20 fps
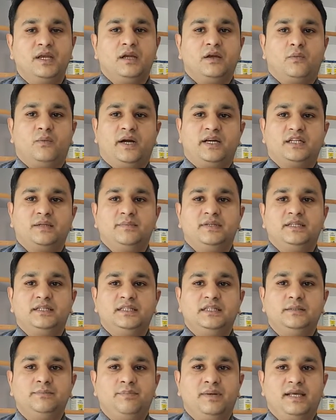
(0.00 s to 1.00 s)
Vitamin
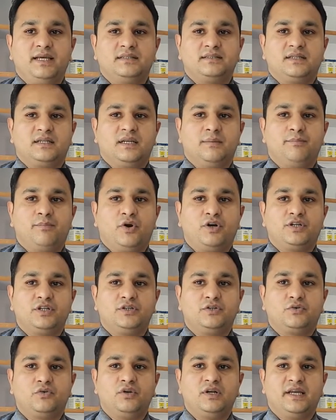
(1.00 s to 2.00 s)
D plays an
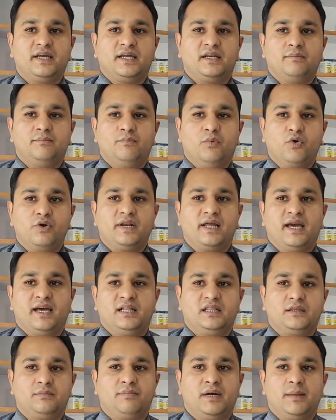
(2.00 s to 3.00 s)
important role in bone
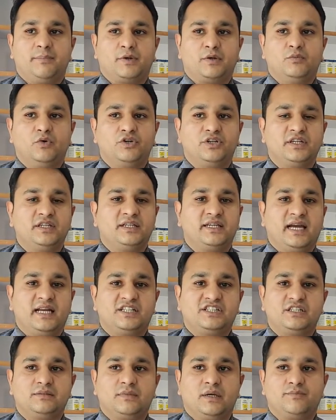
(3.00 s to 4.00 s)
health by promoting
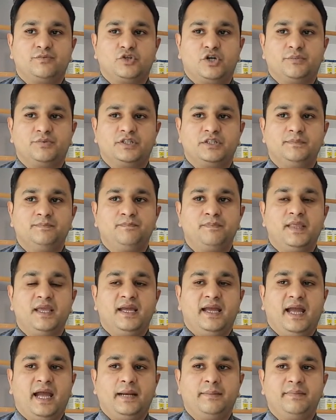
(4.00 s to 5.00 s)
calcium absorption
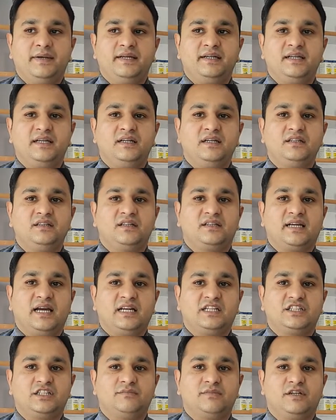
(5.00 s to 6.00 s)
and maintaining the
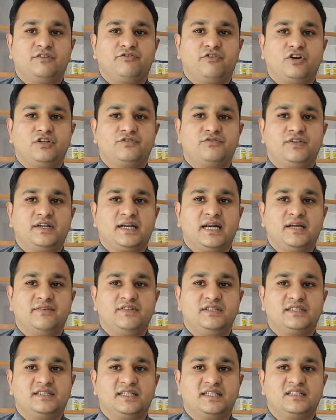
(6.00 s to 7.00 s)
calcium and phosphate
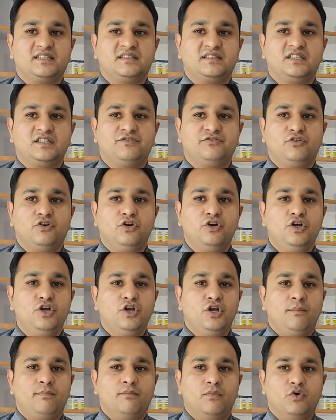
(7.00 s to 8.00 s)
levels necessary for
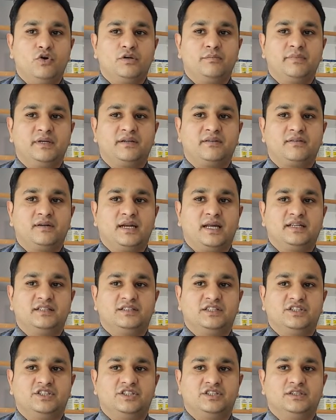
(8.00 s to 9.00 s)
bone
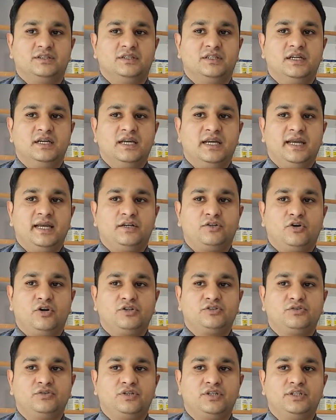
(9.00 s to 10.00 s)
mineralization. It
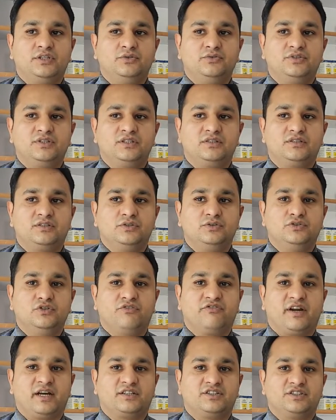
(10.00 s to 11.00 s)
also reduces pseudo
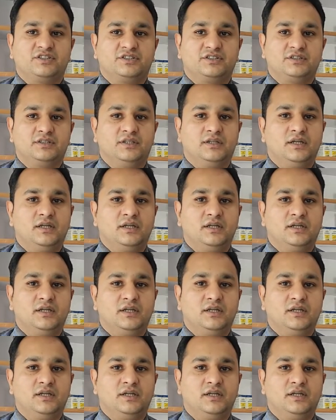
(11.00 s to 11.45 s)
fractures.